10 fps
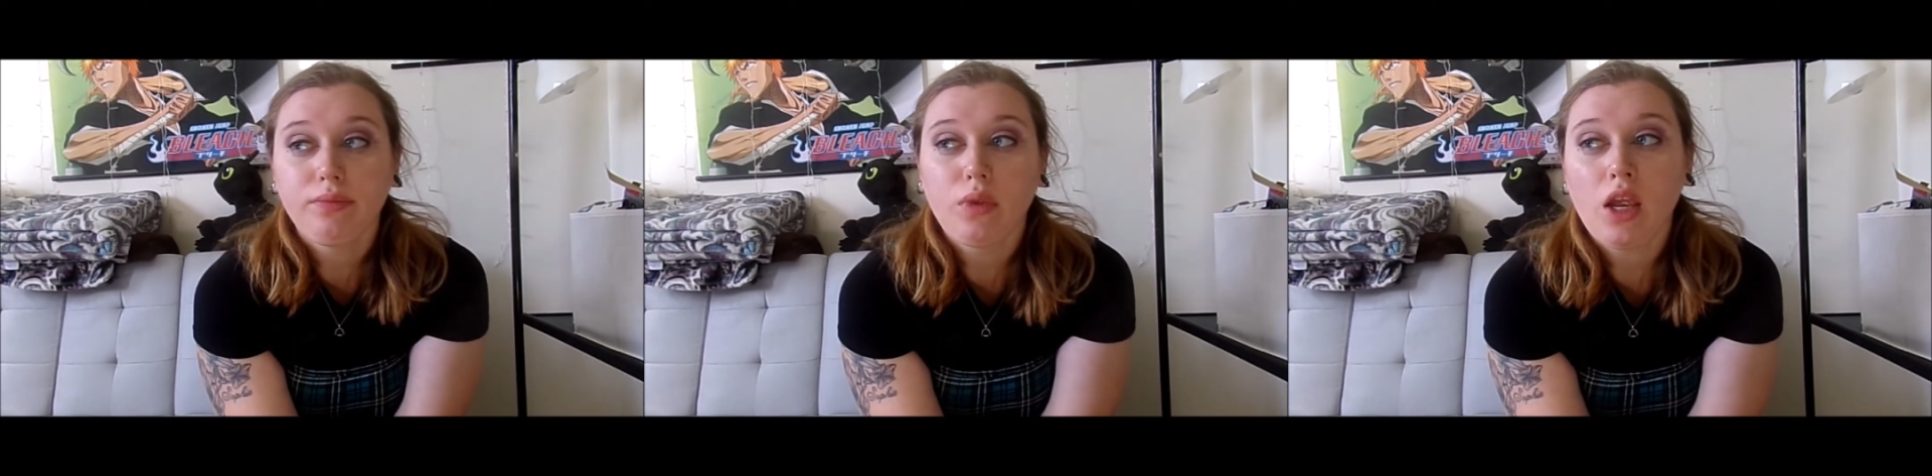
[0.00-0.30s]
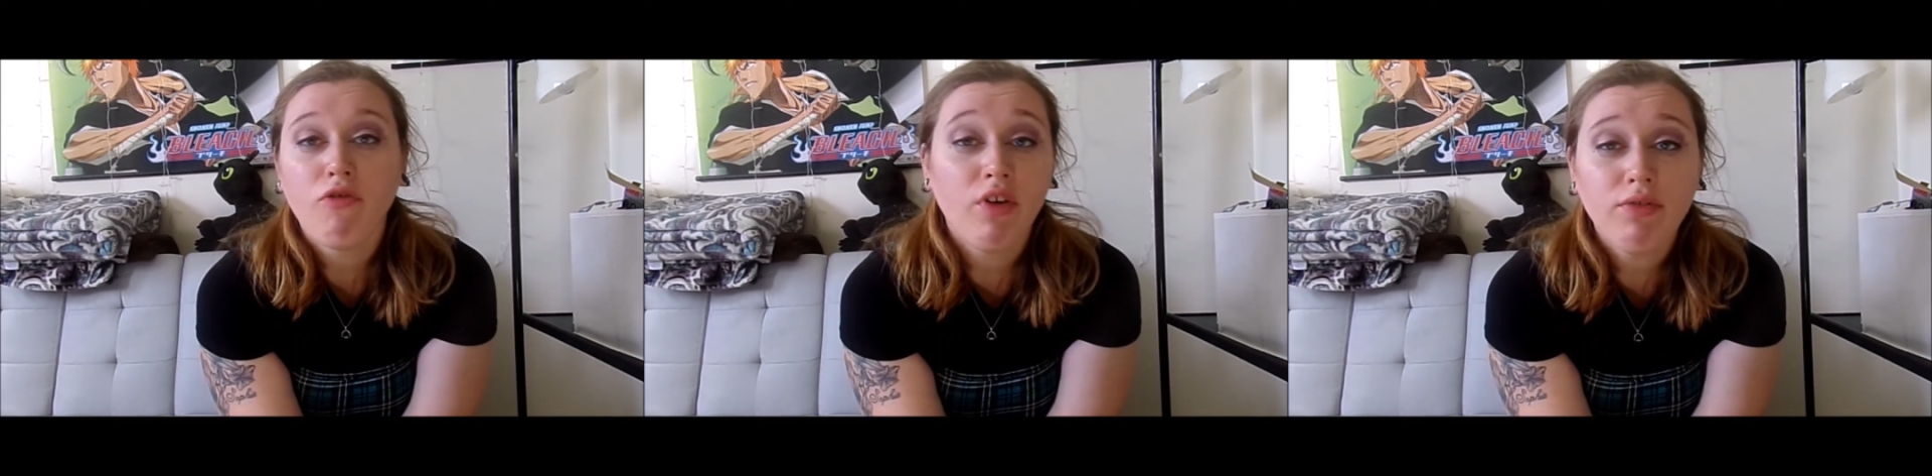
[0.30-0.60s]

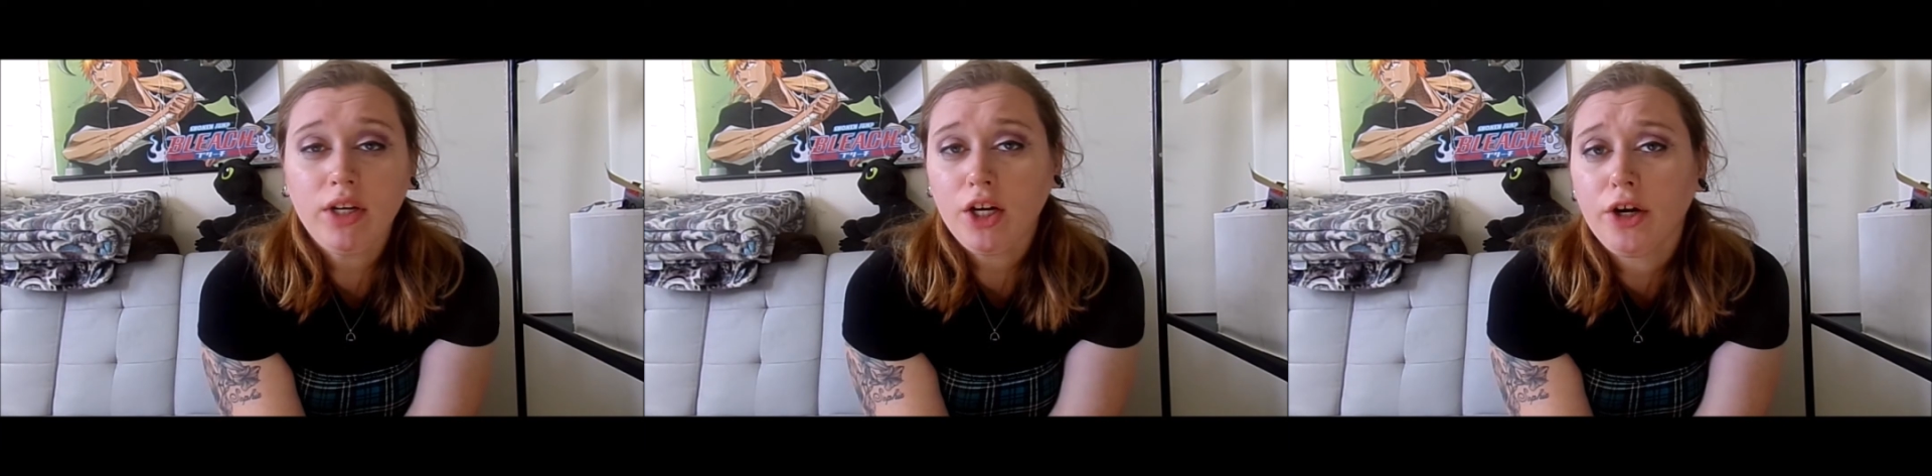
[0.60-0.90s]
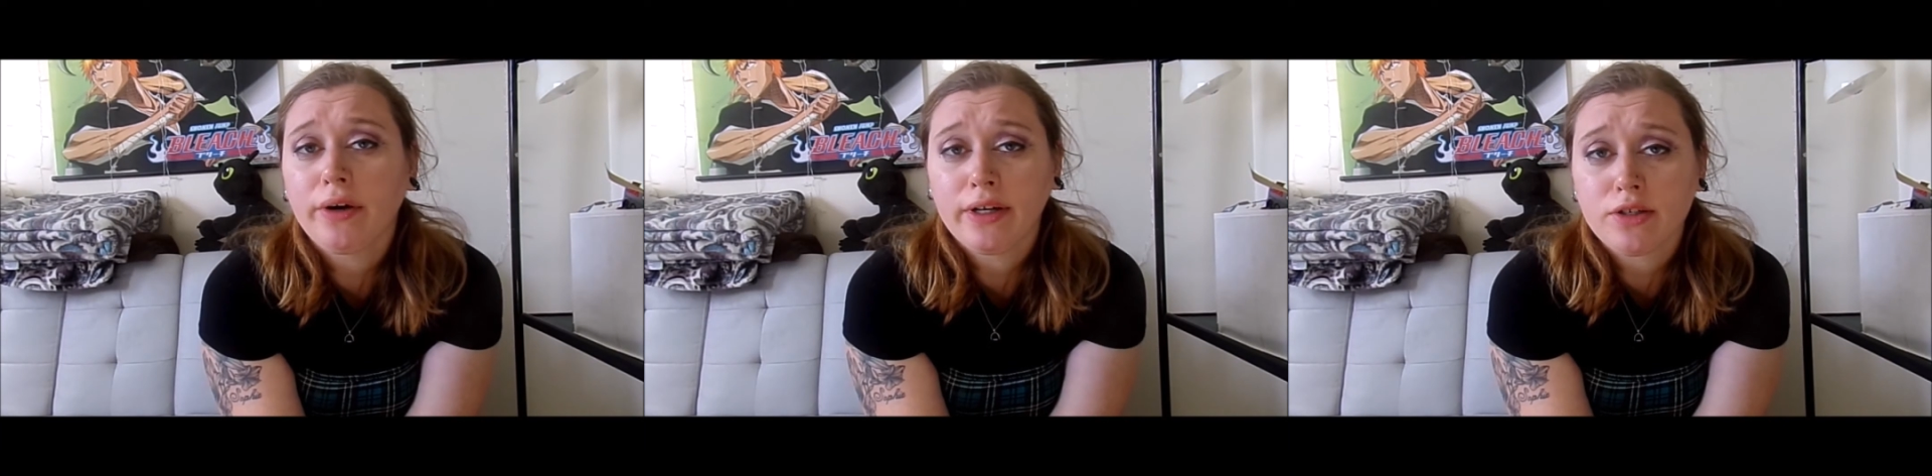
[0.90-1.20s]
50
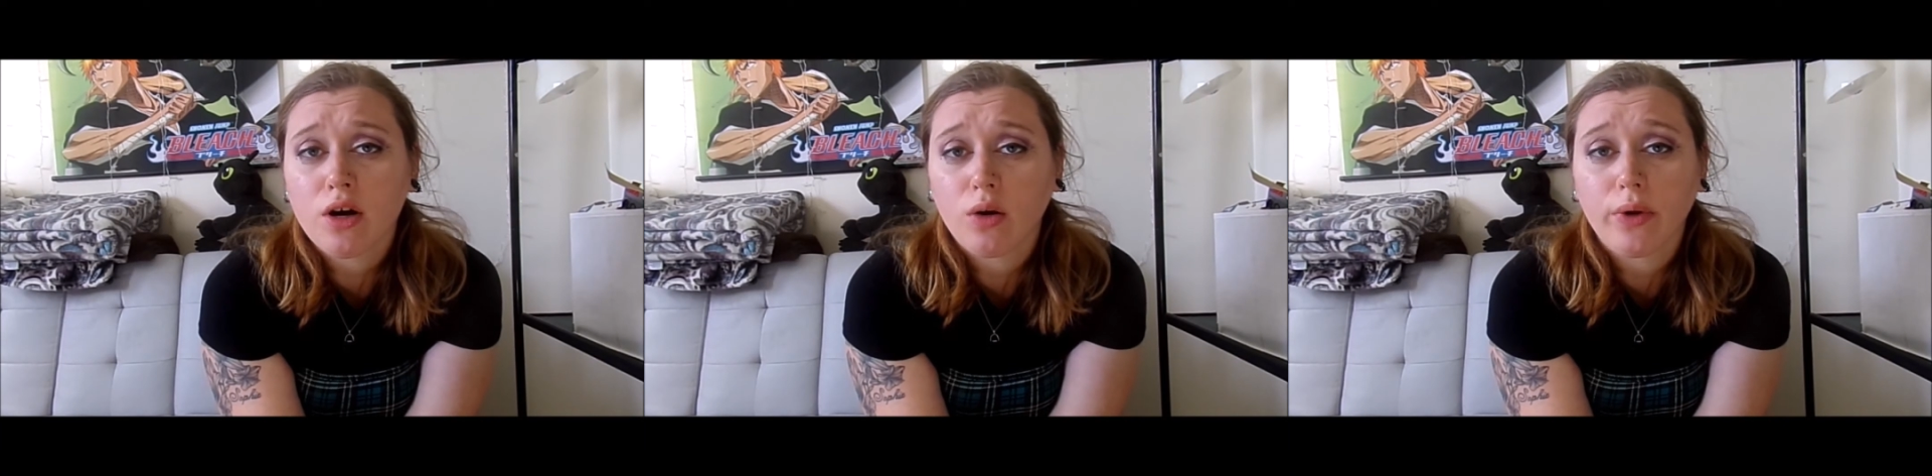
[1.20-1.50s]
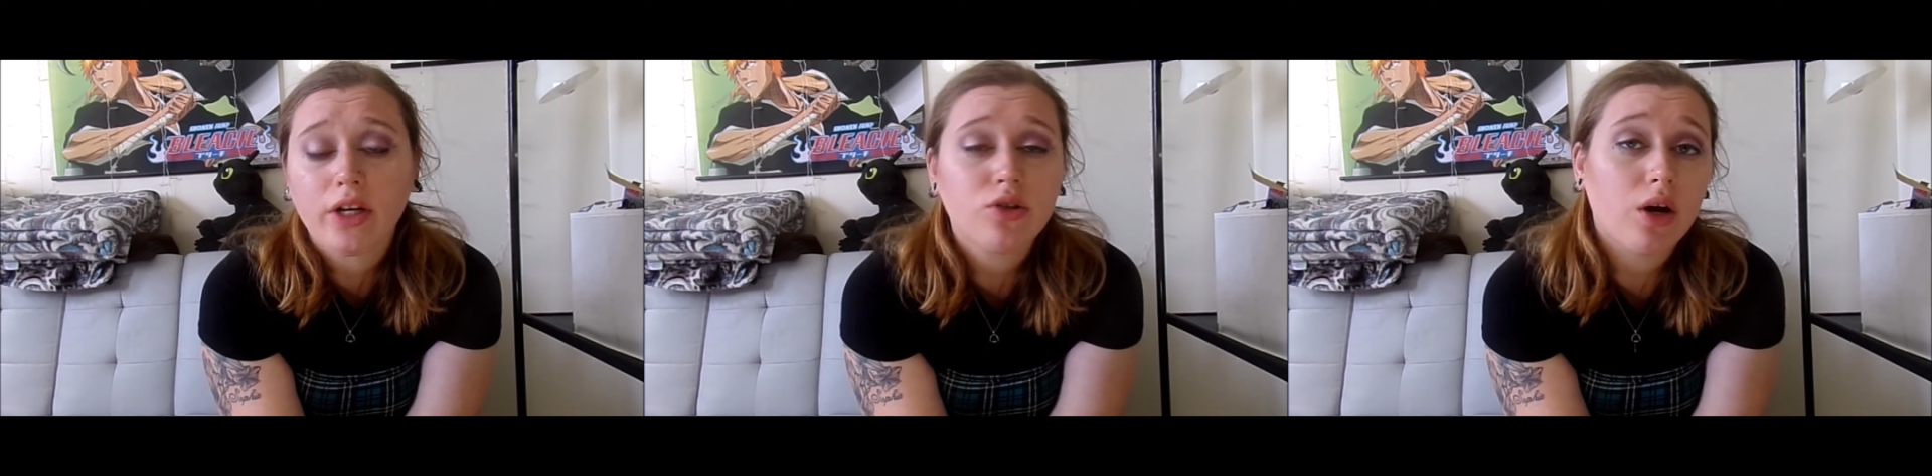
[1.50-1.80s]
degrees all
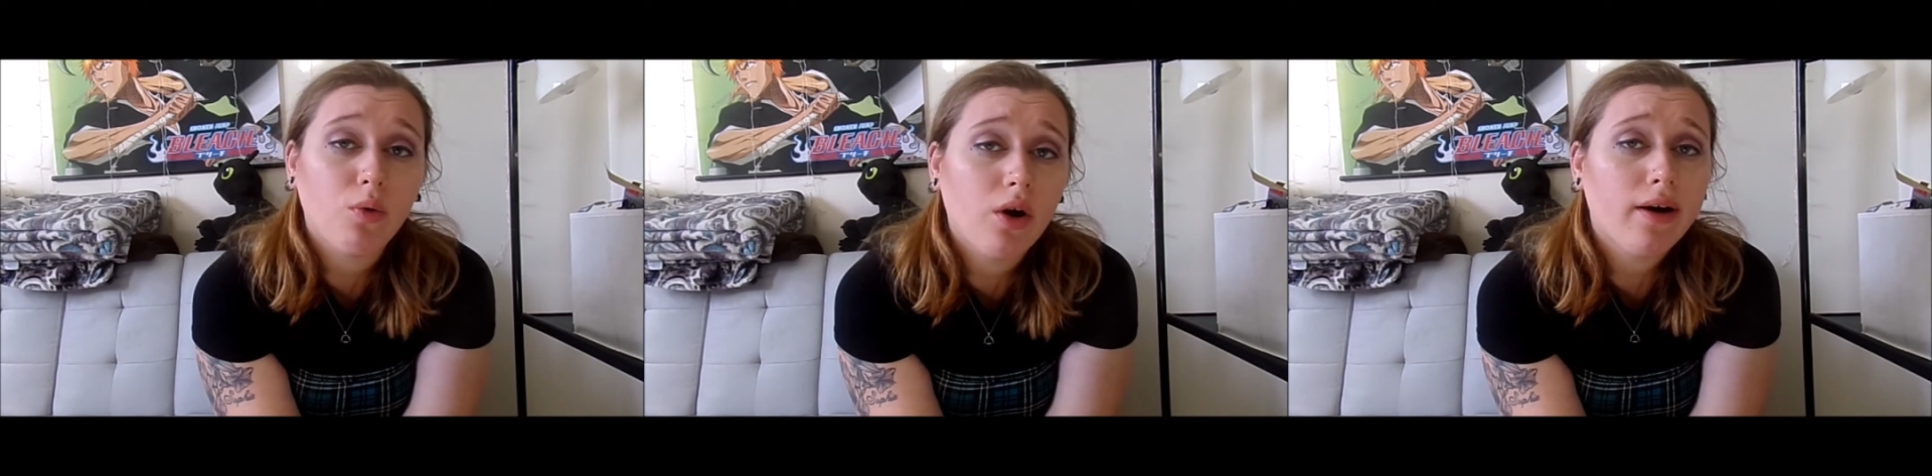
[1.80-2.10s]
week, so I wore